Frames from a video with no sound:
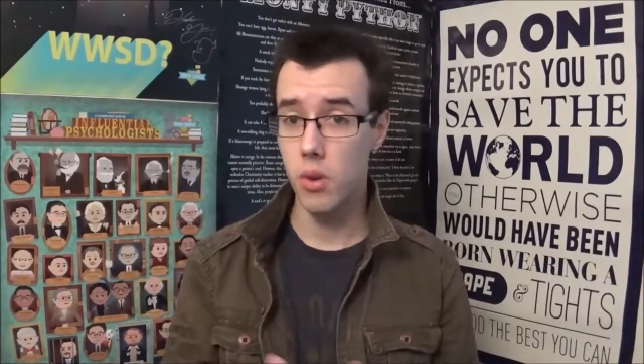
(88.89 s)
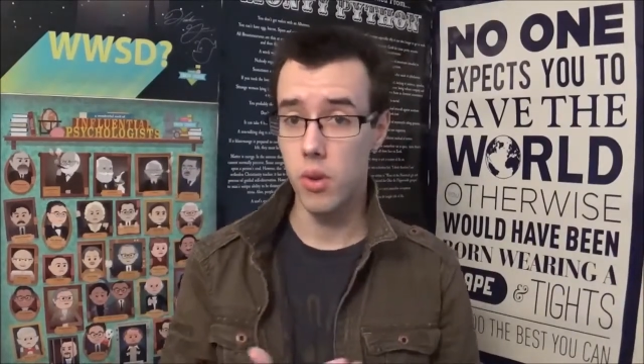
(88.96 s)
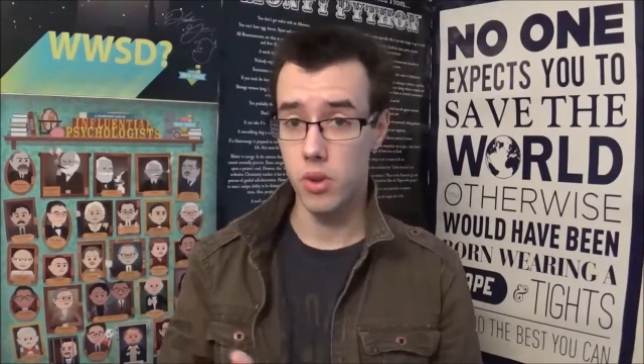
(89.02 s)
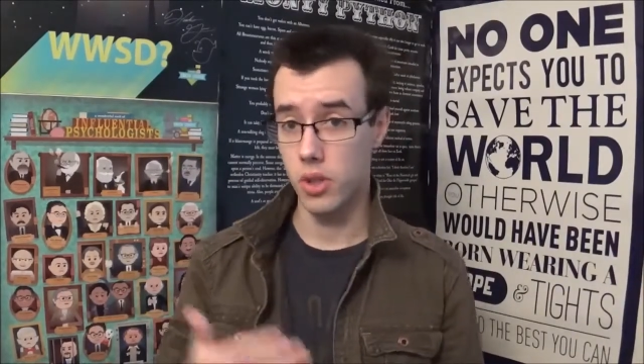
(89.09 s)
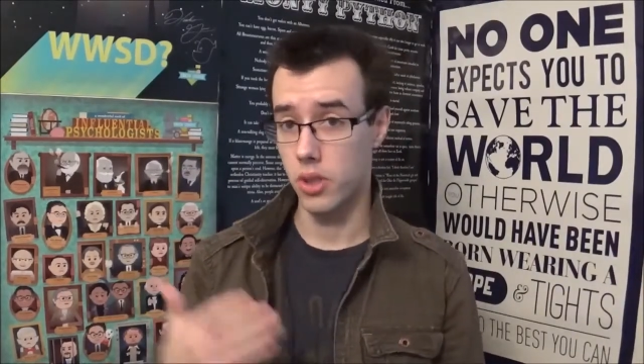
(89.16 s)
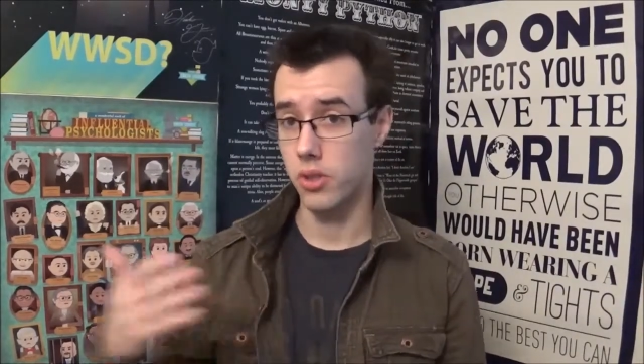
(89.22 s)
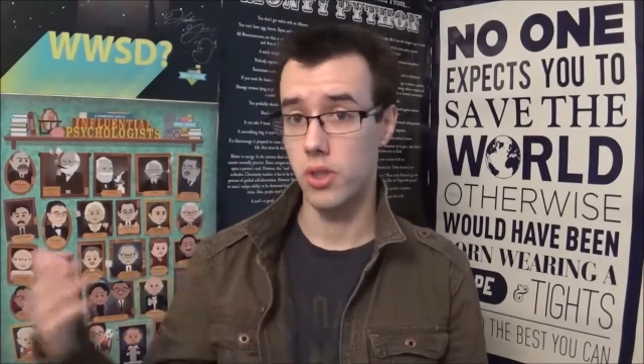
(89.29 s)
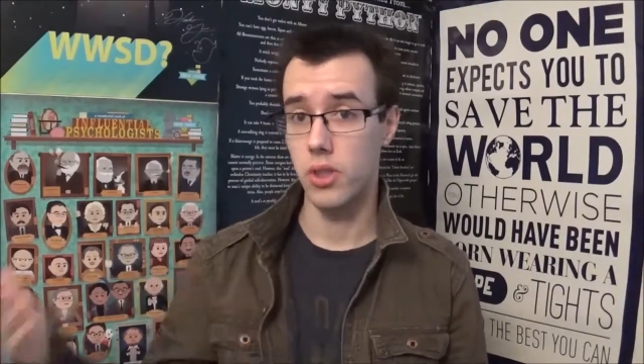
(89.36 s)

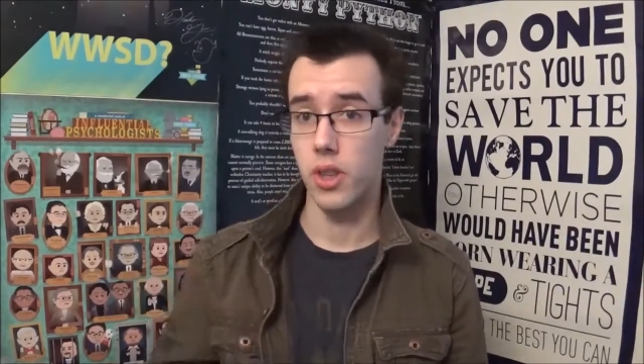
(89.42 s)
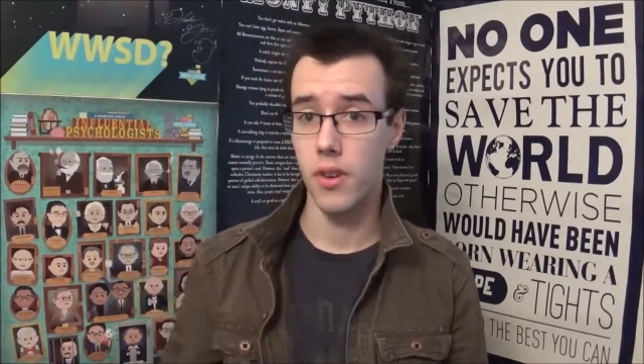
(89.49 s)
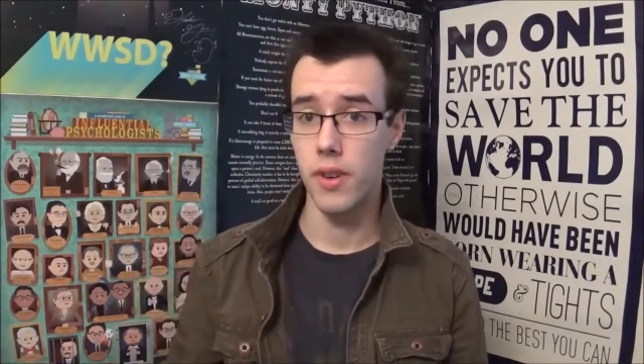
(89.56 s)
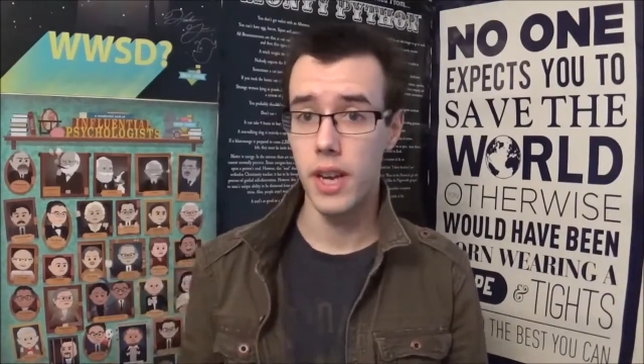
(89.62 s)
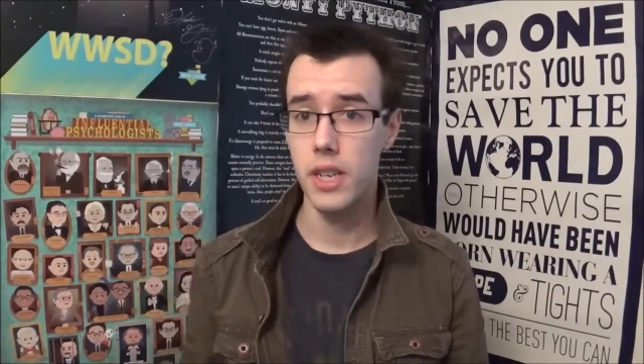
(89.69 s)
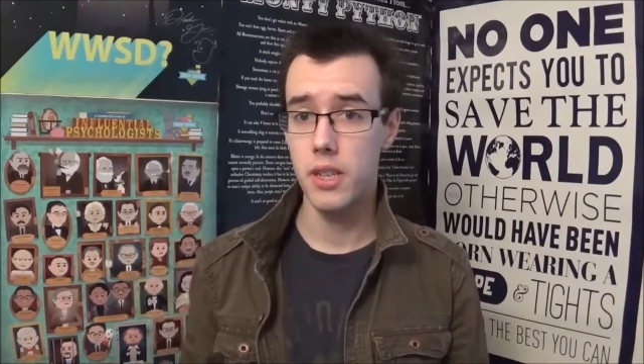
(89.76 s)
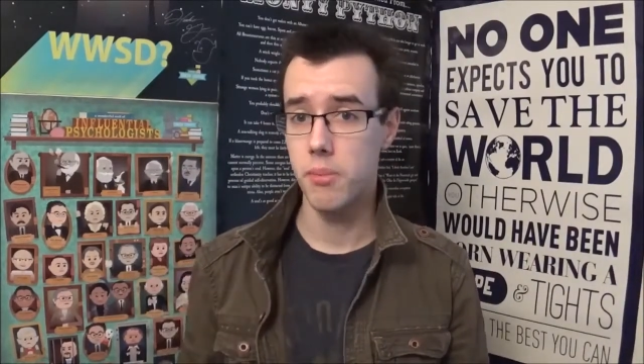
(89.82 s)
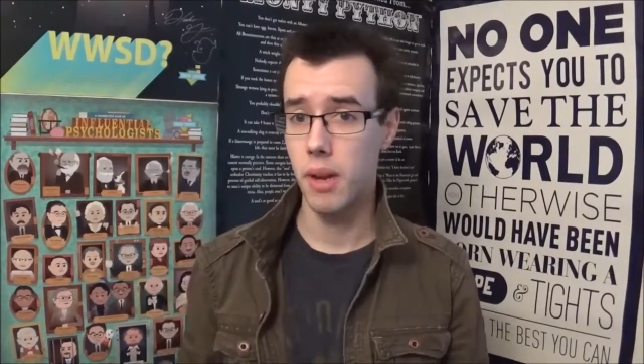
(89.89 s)
or just the
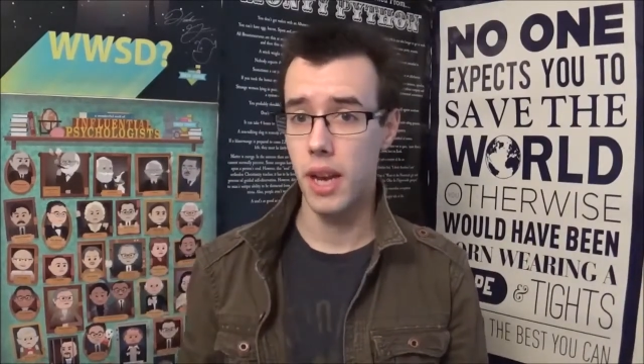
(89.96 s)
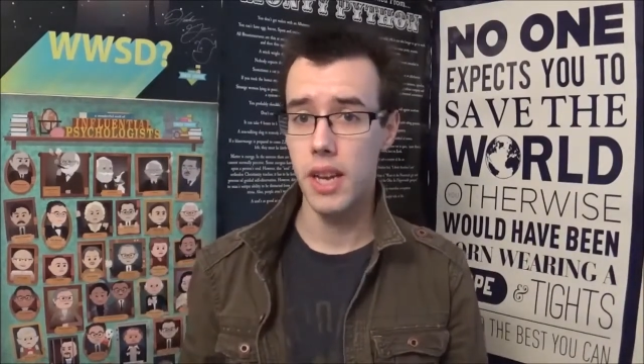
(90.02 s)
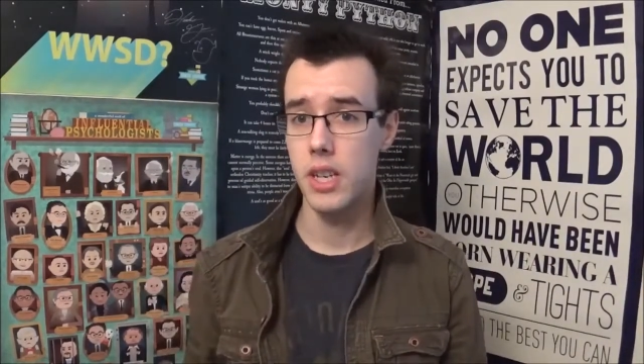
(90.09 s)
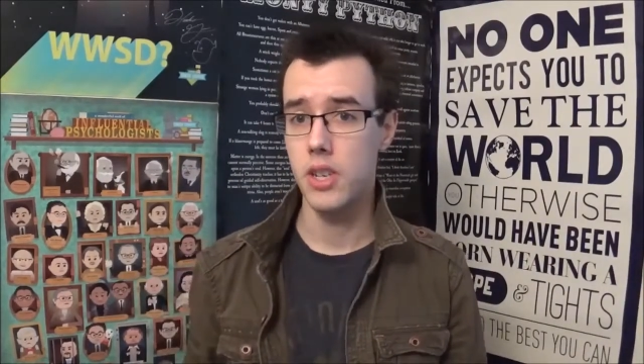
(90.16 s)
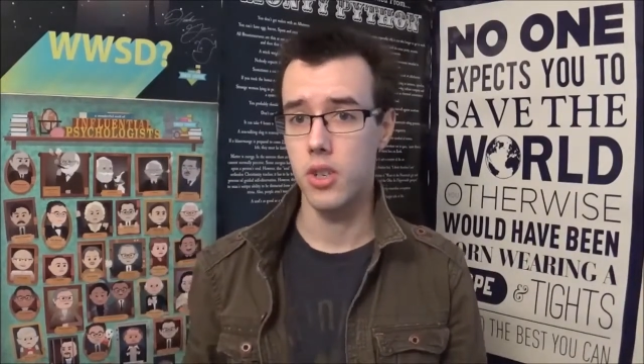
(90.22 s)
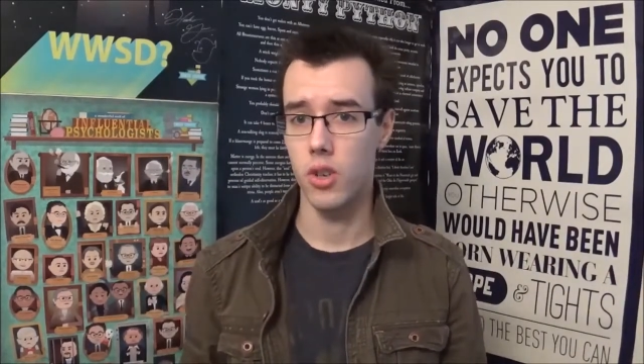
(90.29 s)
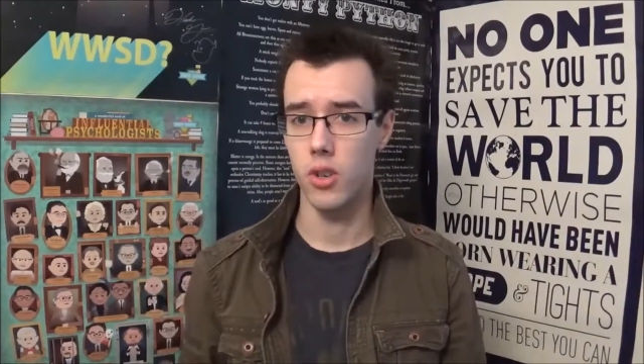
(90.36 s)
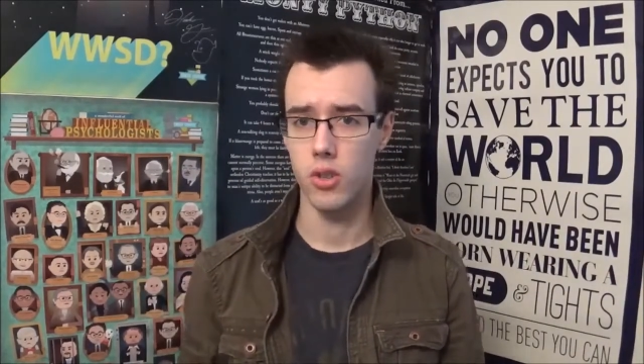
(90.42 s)
donation page